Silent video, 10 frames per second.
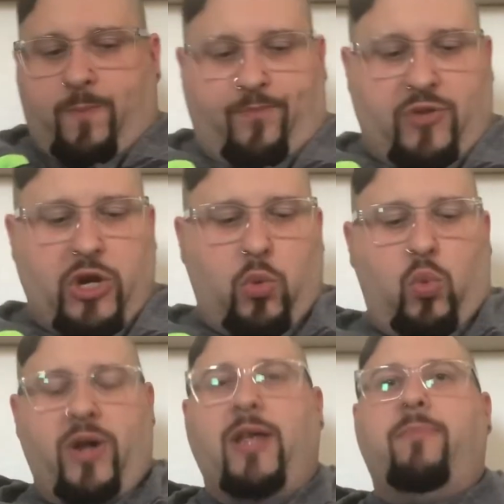
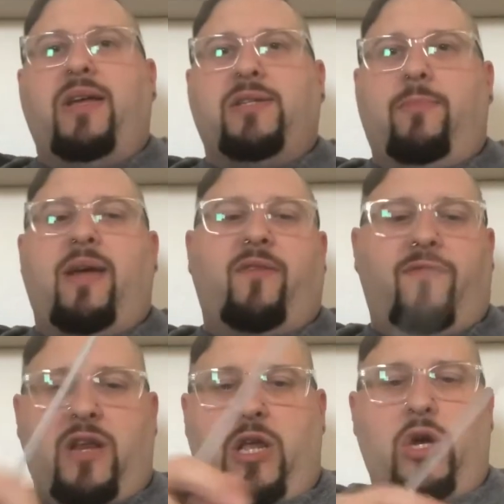wanting me to make
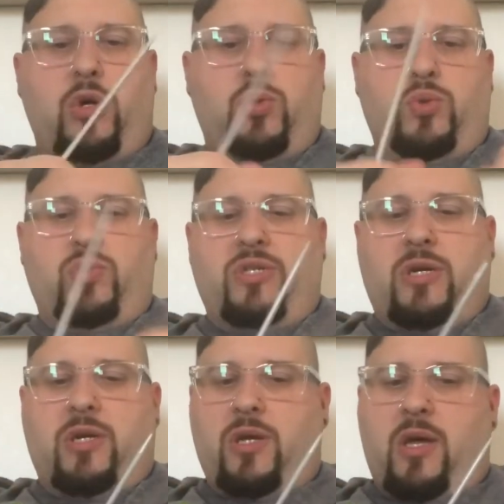videos
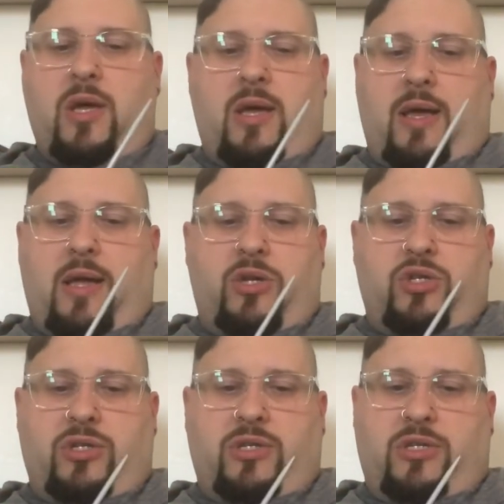and
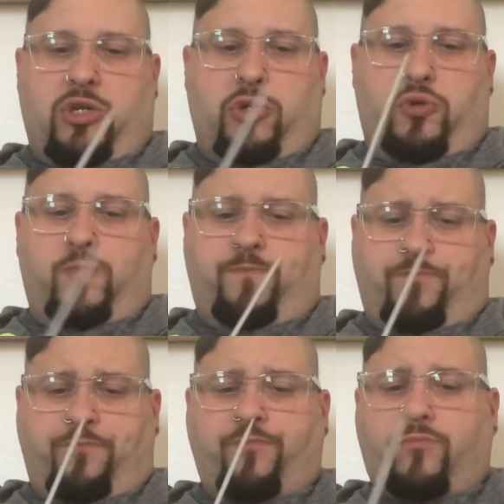just to
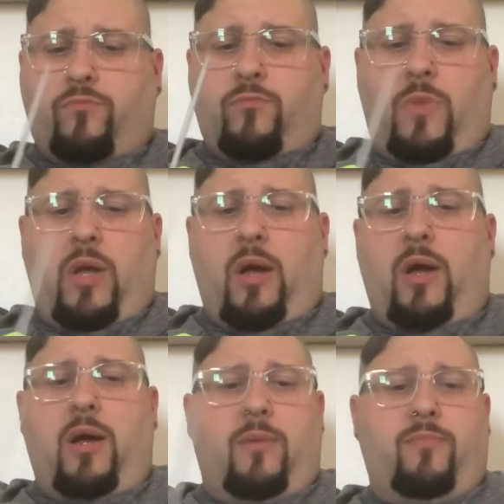
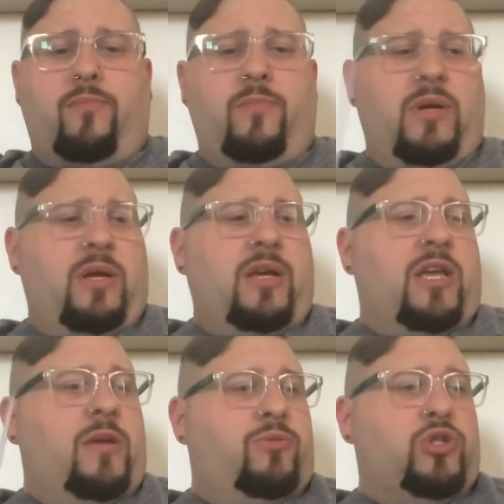um,
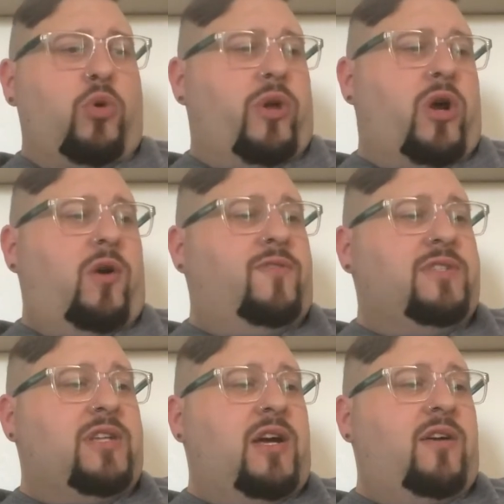keep showing off
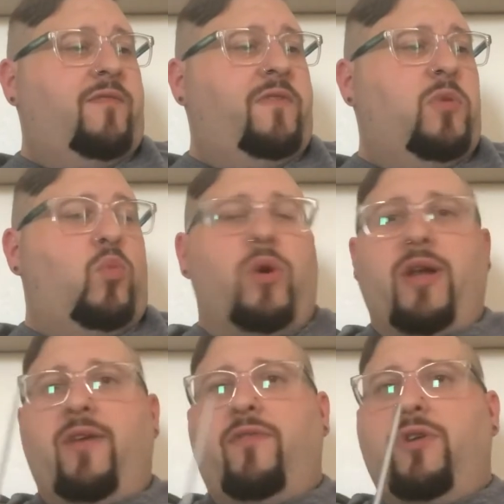stuff and
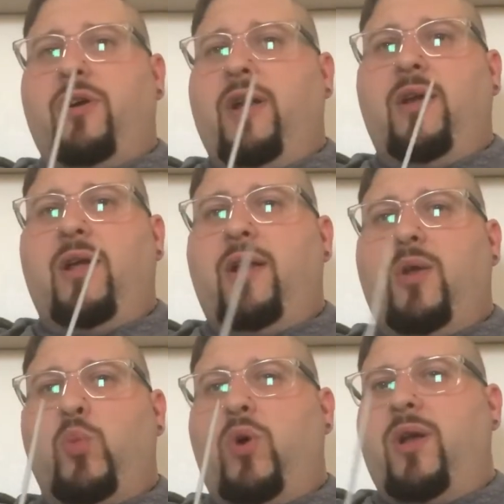whatever
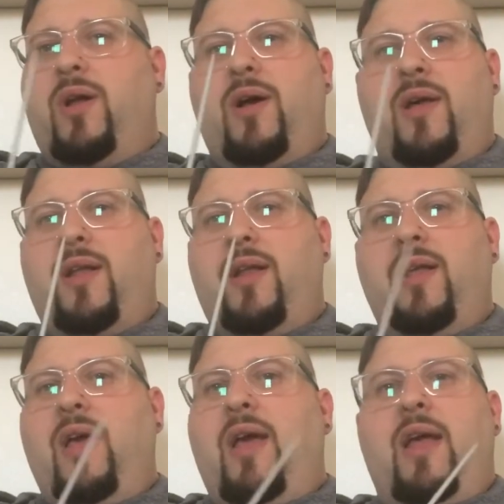and whatnot. And
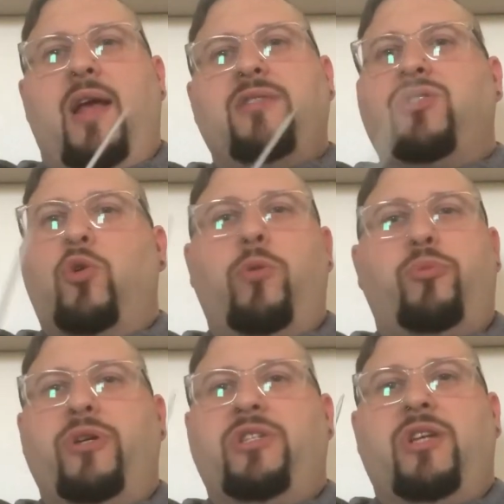I so
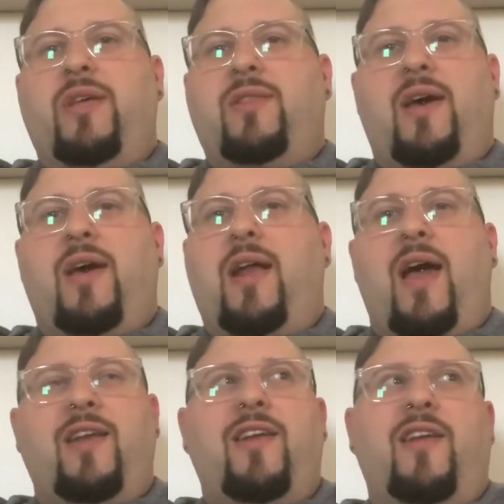appreciate that.
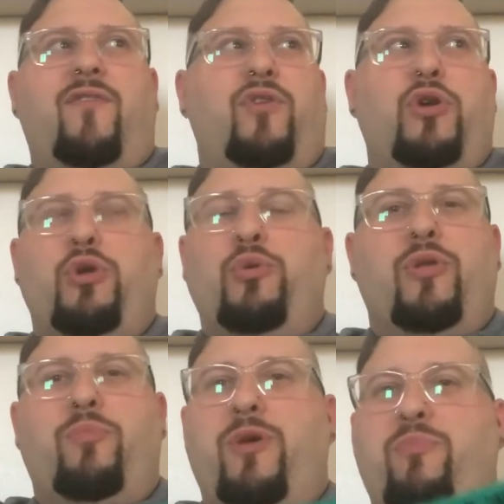I never knew
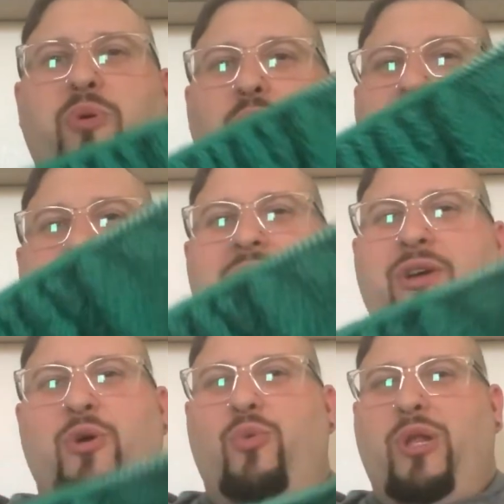that people would
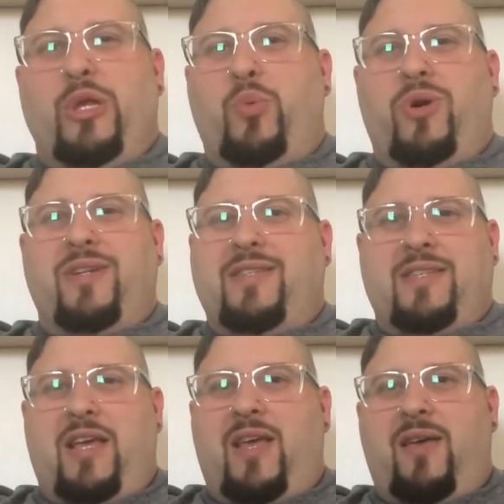really want to
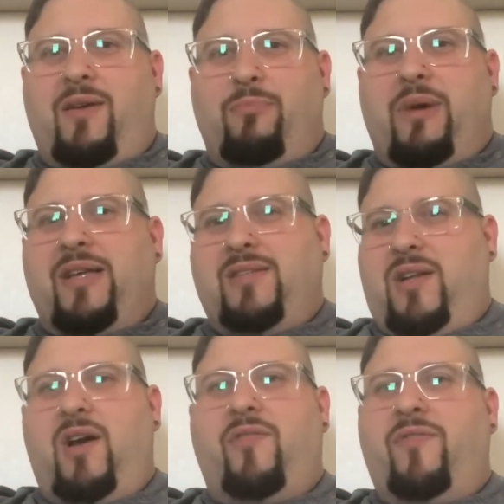see my
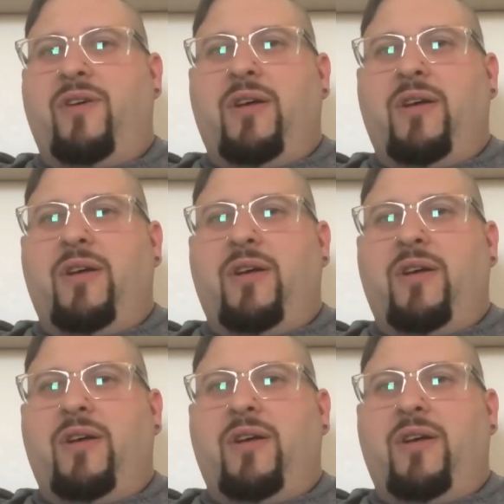stuff.